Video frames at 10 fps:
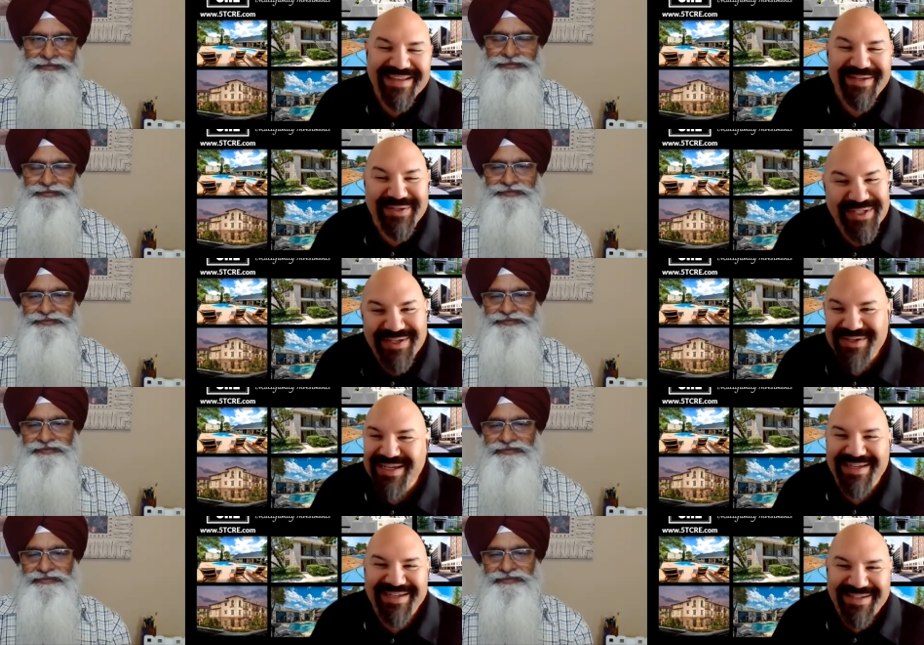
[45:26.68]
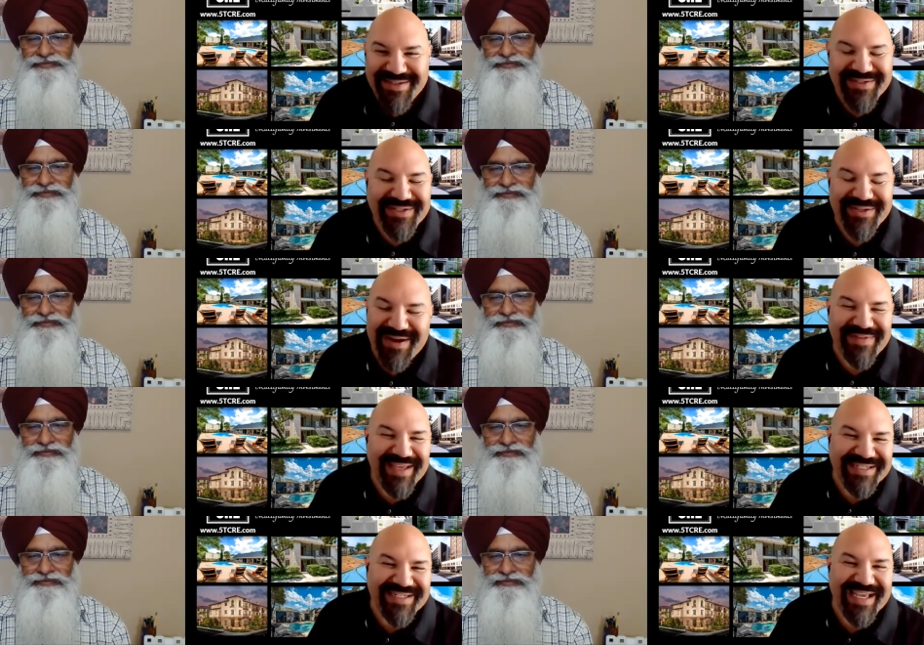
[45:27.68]
Speaker 1: you're still gonna you still have the
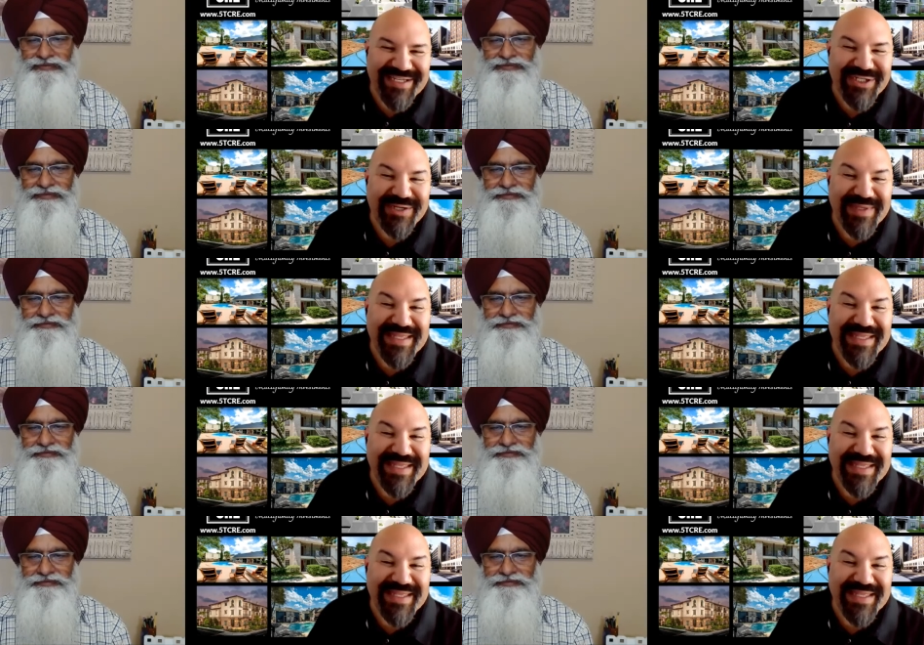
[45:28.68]
education you're gonna be